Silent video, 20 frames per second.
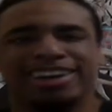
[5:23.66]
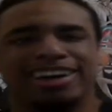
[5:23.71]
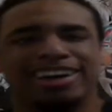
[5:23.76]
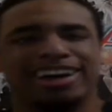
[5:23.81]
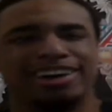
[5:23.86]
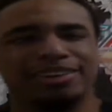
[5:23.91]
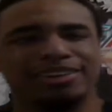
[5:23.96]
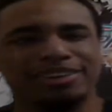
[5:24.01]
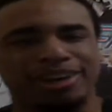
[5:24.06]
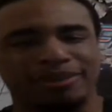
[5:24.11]

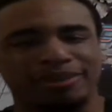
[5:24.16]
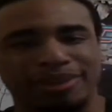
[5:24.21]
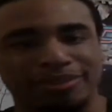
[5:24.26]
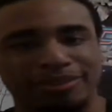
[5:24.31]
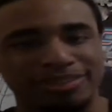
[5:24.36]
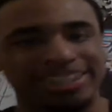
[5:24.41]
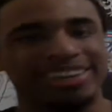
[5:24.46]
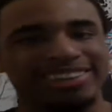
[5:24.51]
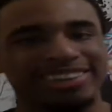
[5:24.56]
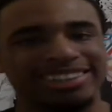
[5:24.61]
I don't know.
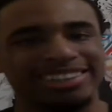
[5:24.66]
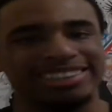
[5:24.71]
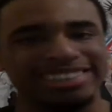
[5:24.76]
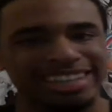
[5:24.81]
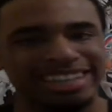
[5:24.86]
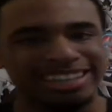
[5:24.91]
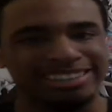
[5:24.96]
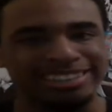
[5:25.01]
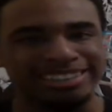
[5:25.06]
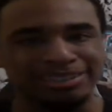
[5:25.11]
I'm curious. This
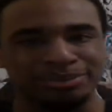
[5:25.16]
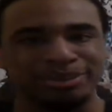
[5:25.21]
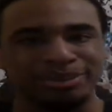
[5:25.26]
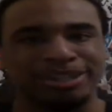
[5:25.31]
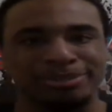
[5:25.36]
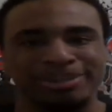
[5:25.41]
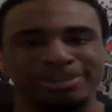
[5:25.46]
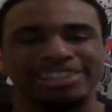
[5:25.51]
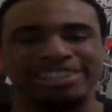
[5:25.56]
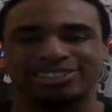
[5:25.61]
guy seems
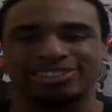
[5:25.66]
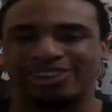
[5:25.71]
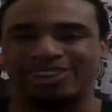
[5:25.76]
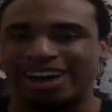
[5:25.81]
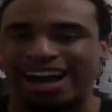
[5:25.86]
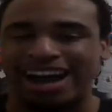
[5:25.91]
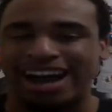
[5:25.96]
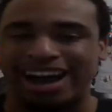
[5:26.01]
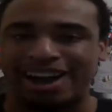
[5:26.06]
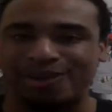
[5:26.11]
pretty beast, so
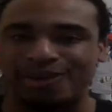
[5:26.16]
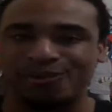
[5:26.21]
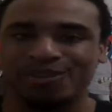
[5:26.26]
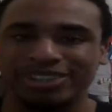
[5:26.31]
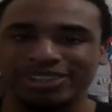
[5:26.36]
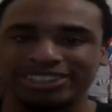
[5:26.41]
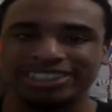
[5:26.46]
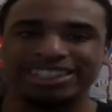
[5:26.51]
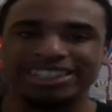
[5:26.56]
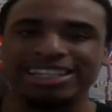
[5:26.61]
I
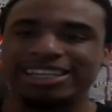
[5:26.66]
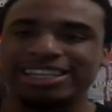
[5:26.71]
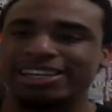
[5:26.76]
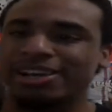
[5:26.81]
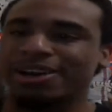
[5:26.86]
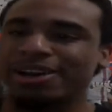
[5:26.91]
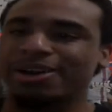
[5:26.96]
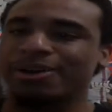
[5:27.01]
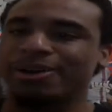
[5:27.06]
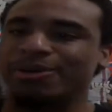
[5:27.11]
want to see
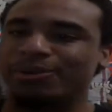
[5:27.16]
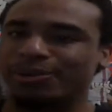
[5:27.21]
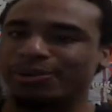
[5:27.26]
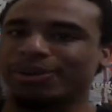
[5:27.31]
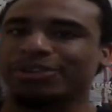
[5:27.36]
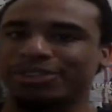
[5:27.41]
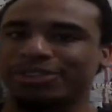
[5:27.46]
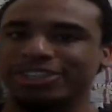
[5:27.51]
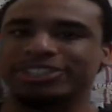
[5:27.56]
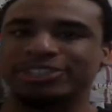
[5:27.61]

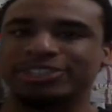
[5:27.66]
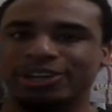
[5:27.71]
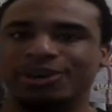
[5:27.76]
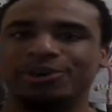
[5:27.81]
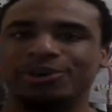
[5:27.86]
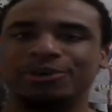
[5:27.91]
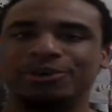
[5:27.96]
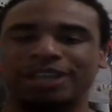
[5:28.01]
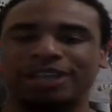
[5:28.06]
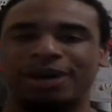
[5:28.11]
where this
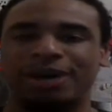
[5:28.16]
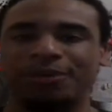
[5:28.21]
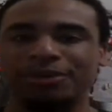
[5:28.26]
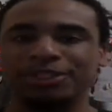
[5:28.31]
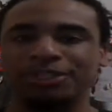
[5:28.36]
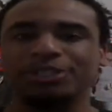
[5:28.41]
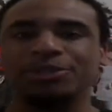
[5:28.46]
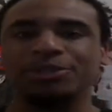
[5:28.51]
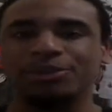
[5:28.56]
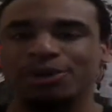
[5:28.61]
goes. I
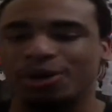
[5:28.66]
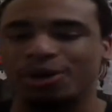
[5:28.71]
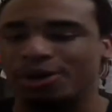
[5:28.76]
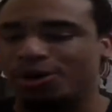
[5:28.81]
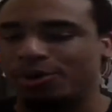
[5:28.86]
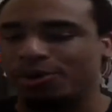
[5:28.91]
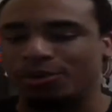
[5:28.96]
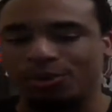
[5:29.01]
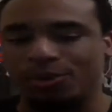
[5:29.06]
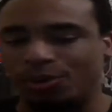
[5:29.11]
want to see
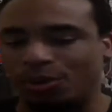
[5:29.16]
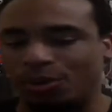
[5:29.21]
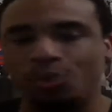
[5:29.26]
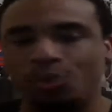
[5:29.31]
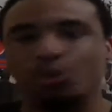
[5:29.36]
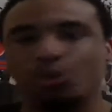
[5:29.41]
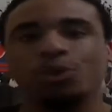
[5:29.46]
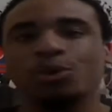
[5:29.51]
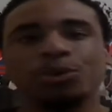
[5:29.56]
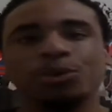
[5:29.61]

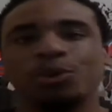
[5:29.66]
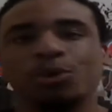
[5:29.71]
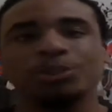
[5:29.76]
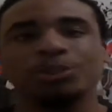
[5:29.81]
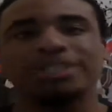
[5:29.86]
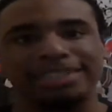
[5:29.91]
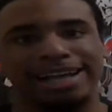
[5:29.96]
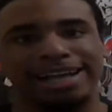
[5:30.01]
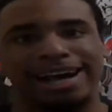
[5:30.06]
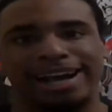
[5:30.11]
who
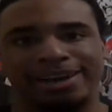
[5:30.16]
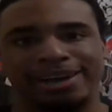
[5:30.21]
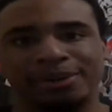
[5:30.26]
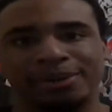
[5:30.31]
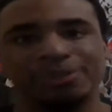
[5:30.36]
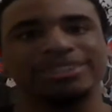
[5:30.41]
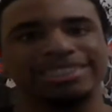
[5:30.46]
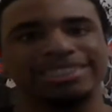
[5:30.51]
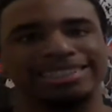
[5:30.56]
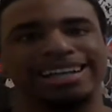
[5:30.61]
is this guy?
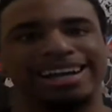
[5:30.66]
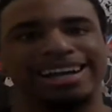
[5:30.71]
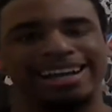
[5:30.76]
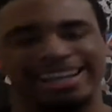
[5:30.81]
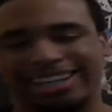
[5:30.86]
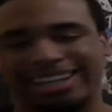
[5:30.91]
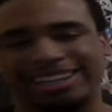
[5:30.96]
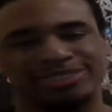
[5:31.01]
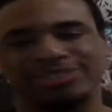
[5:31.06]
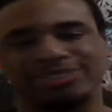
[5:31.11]
Who is this
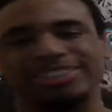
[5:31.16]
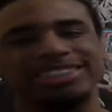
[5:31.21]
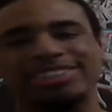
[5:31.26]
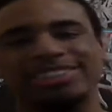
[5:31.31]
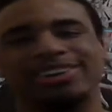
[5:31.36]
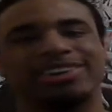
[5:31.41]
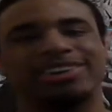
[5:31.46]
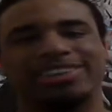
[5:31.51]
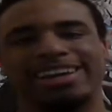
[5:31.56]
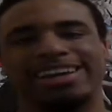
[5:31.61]
guy? I just want to see
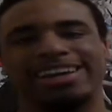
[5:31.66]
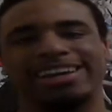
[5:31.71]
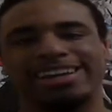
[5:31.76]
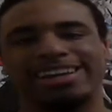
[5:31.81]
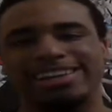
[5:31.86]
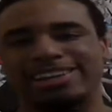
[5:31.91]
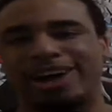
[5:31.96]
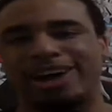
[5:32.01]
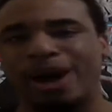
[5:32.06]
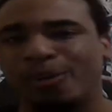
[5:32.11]
all that.
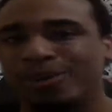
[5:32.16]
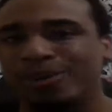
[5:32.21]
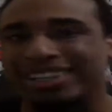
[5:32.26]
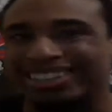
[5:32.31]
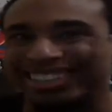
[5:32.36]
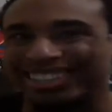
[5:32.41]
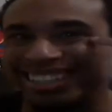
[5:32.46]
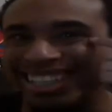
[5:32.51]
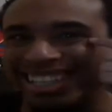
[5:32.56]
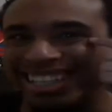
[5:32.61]
You know, I want to
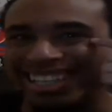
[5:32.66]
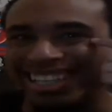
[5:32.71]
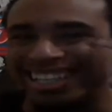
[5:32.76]
see,